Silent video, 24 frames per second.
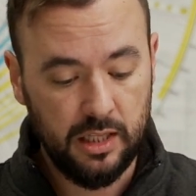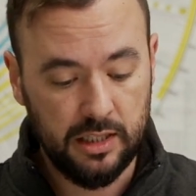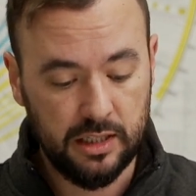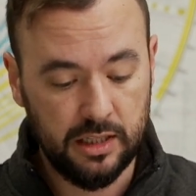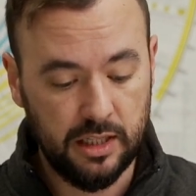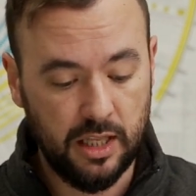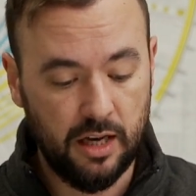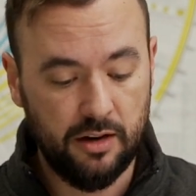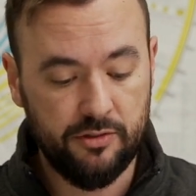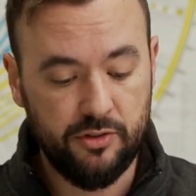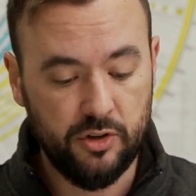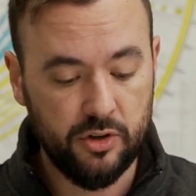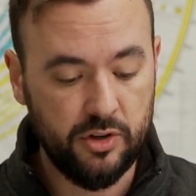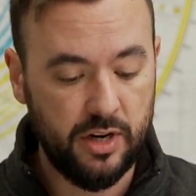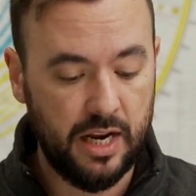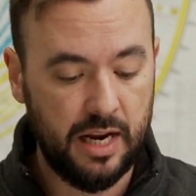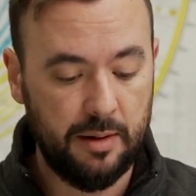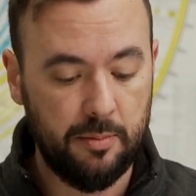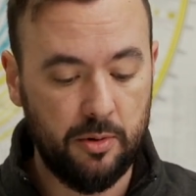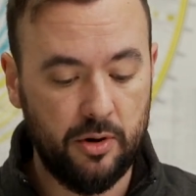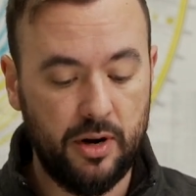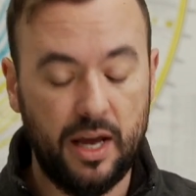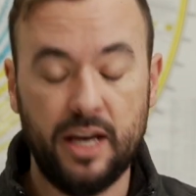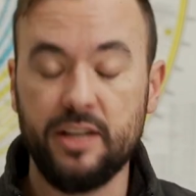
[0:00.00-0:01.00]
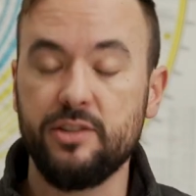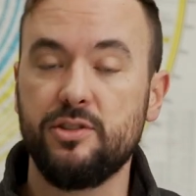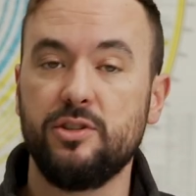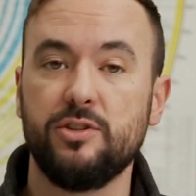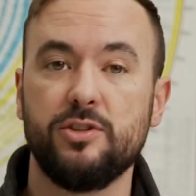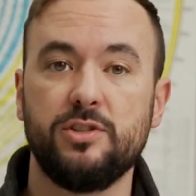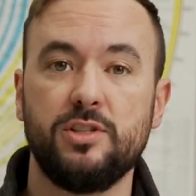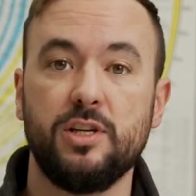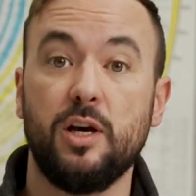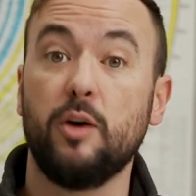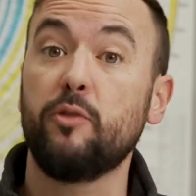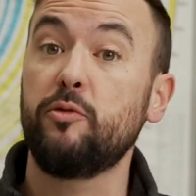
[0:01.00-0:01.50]
love your neighbor as
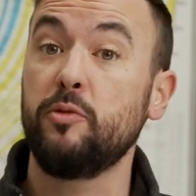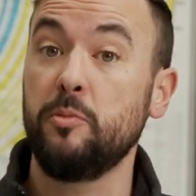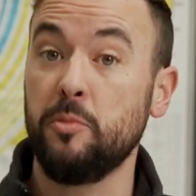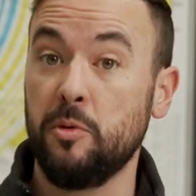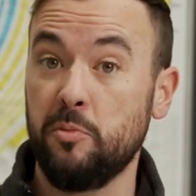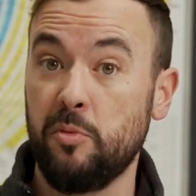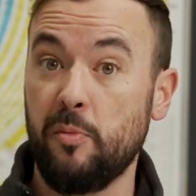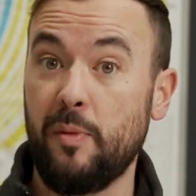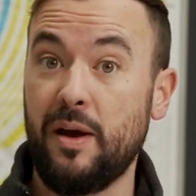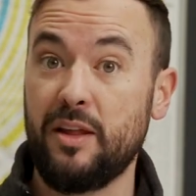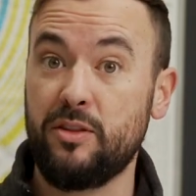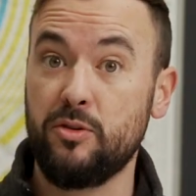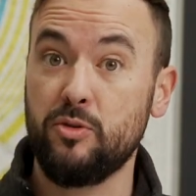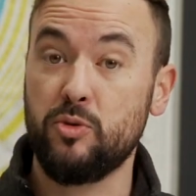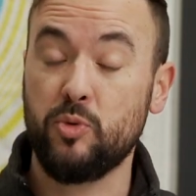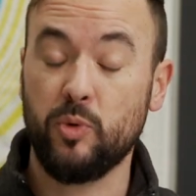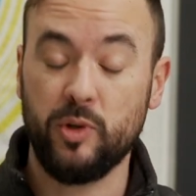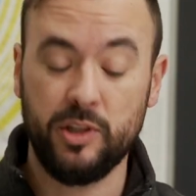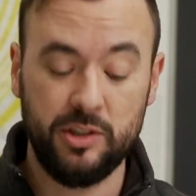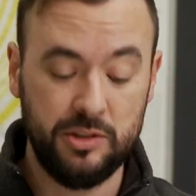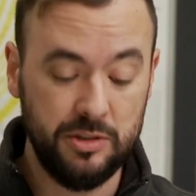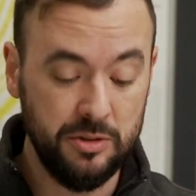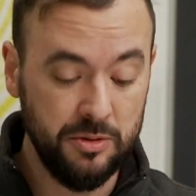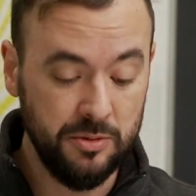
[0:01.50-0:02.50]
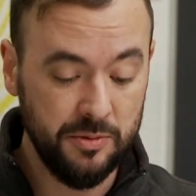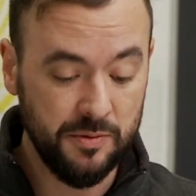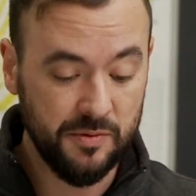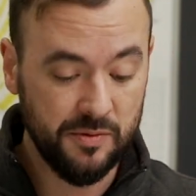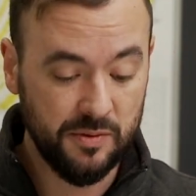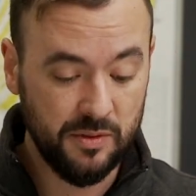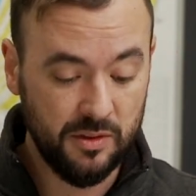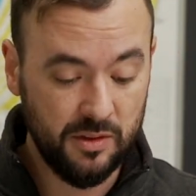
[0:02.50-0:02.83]
yourself. Remember Matthew 22?